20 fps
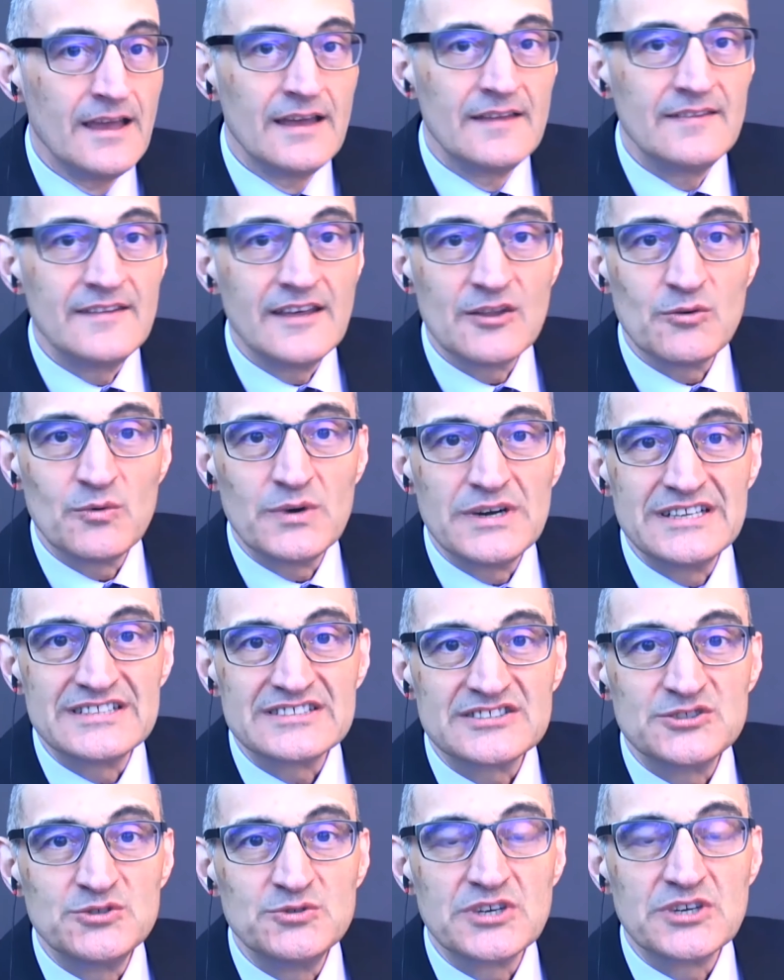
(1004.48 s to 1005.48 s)
The other one
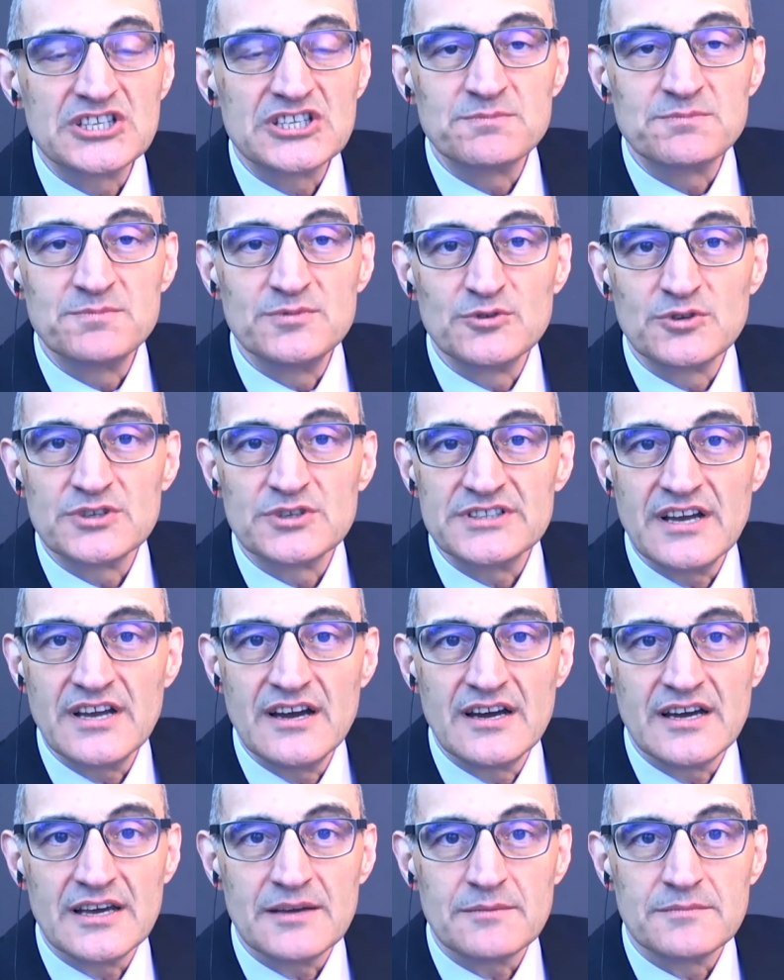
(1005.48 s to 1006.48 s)
is to explore
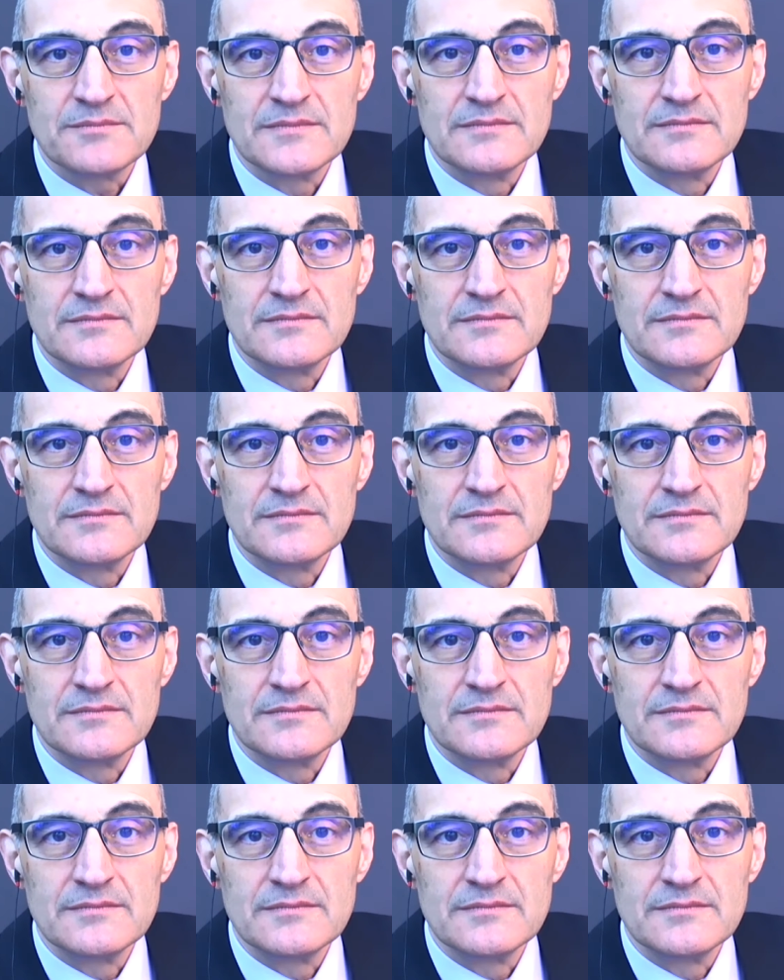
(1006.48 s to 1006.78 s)
time.